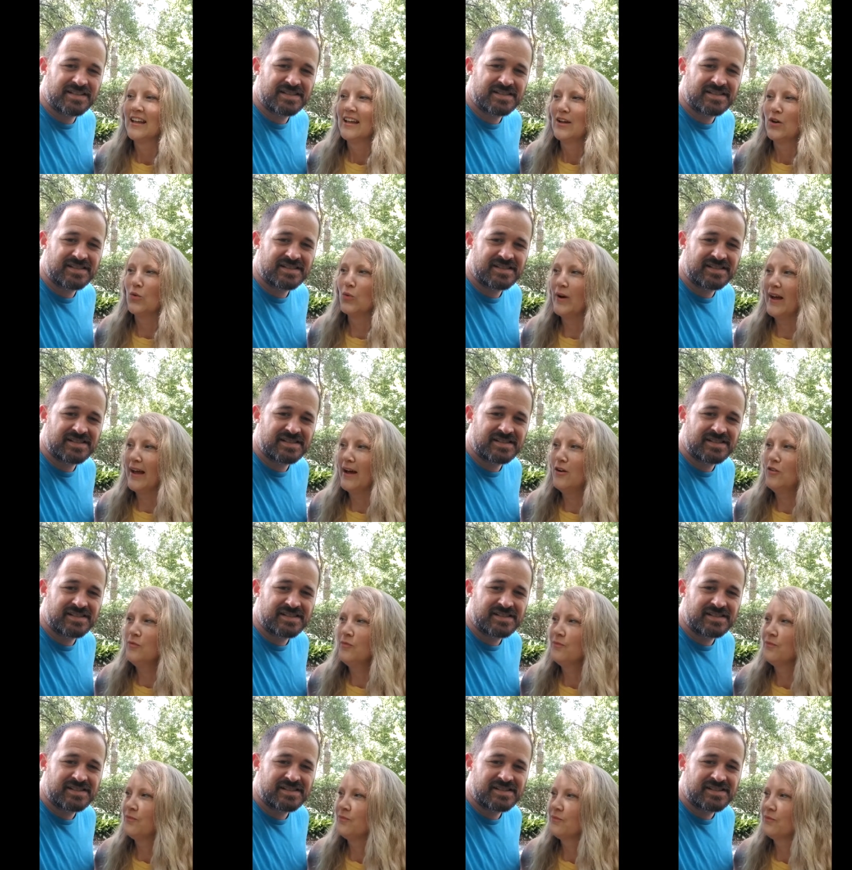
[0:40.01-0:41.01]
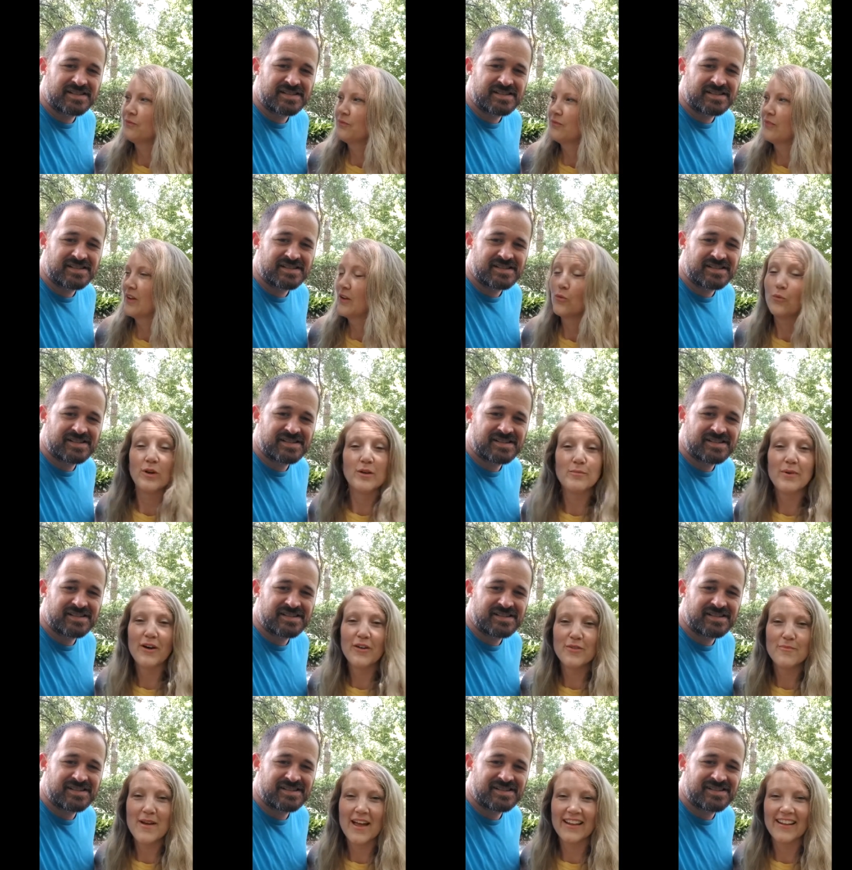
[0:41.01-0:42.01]
Speaker 1: well, we both
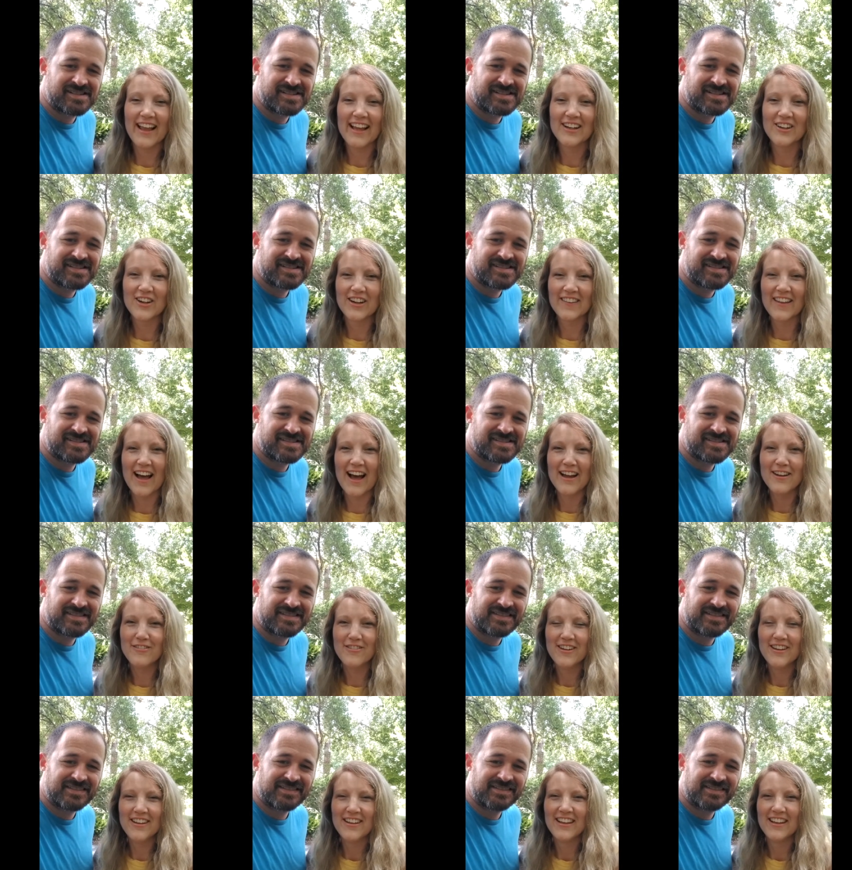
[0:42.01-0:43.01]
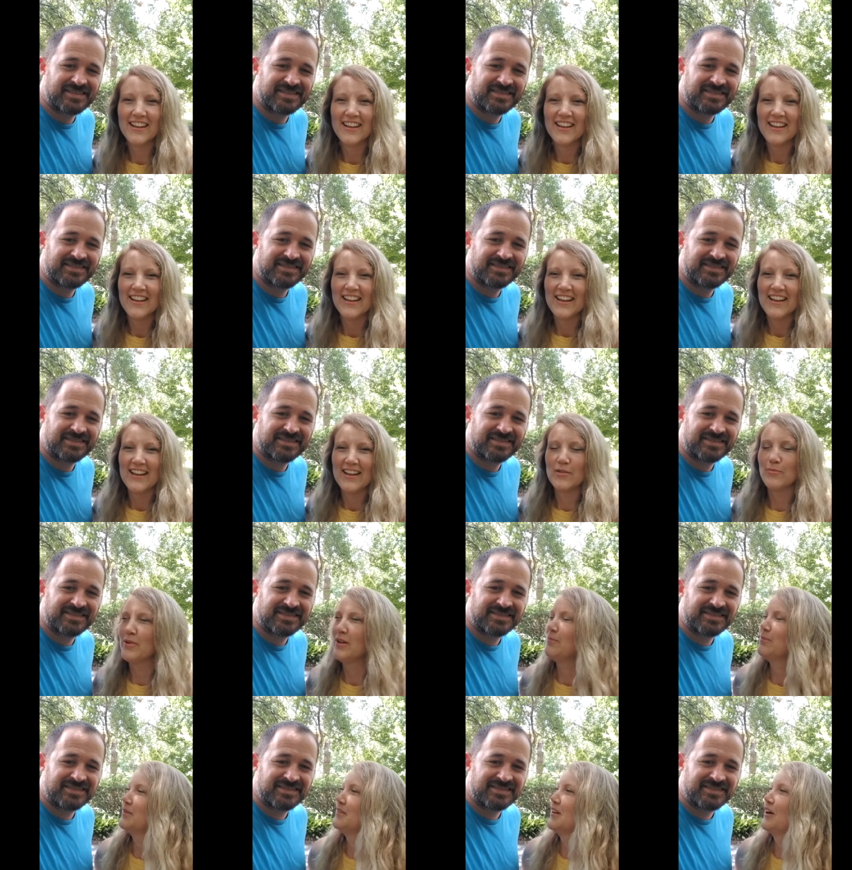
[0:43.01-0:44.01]
met later in life, and
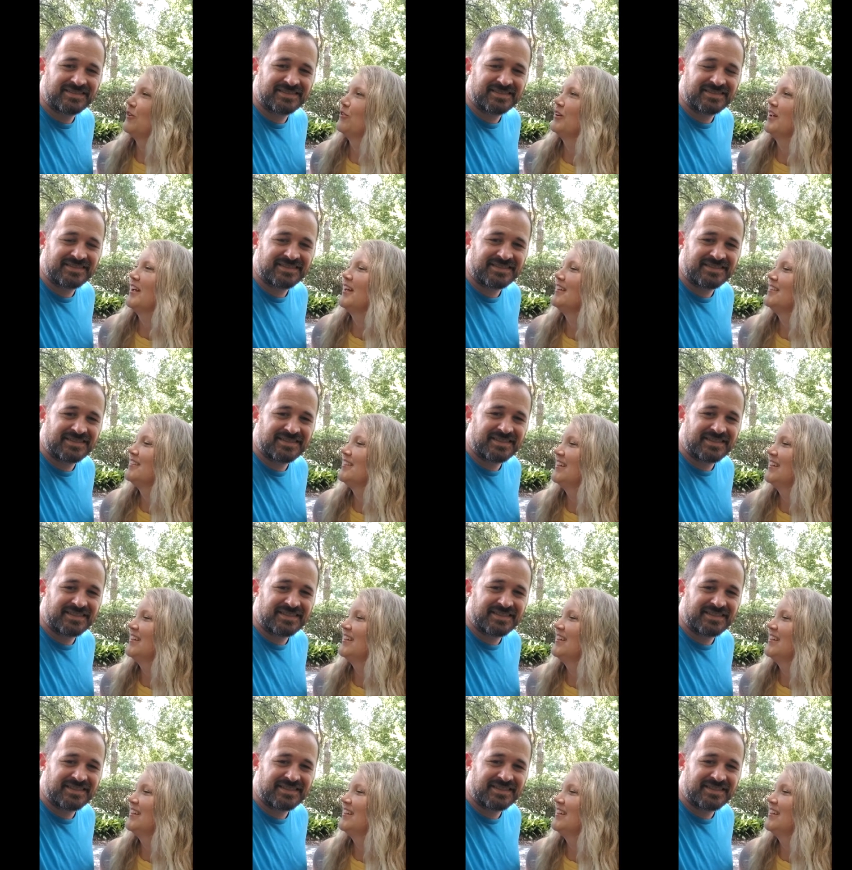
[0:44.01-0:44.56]
people told us